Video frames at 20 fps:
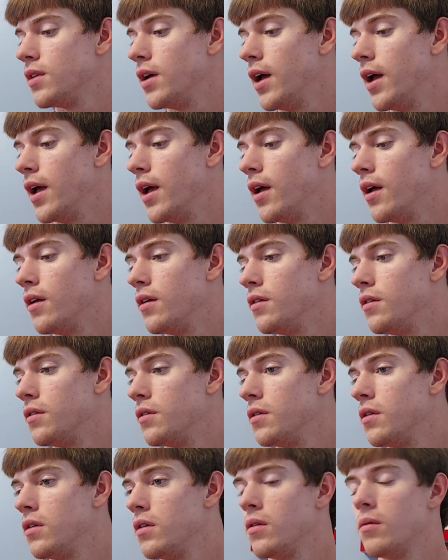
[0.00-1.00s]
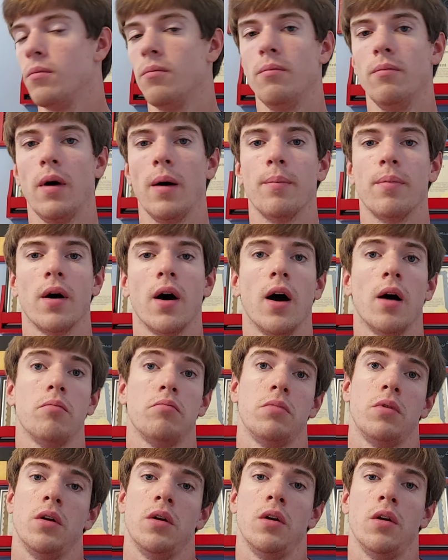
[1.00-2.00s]
And my
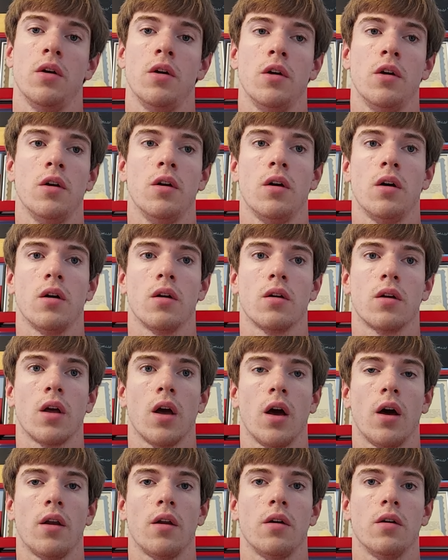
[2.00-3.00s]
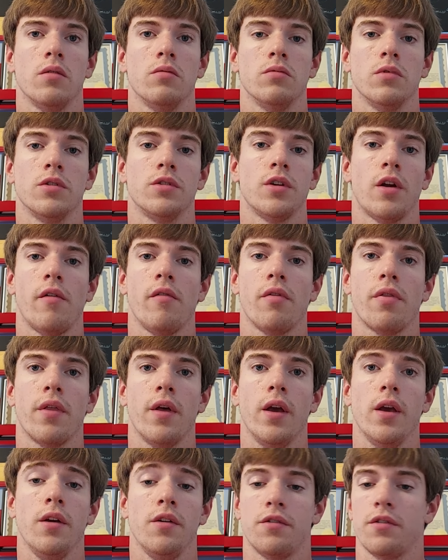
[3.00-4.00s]
pop kind of looked at
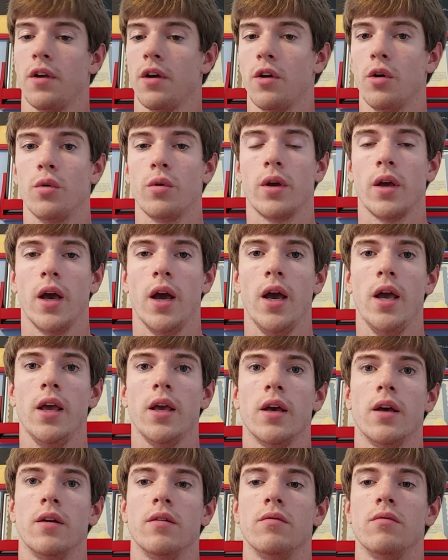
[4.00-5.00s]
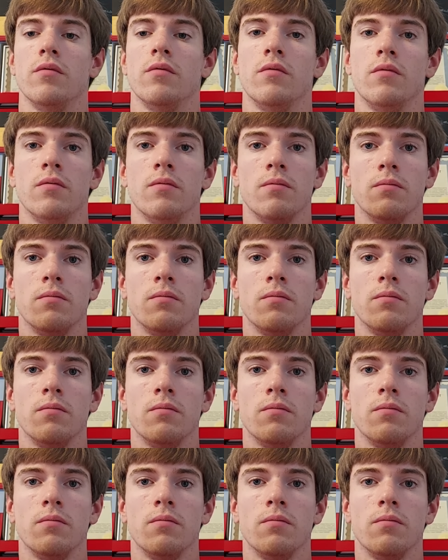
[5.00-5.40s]
everything. He said okay, and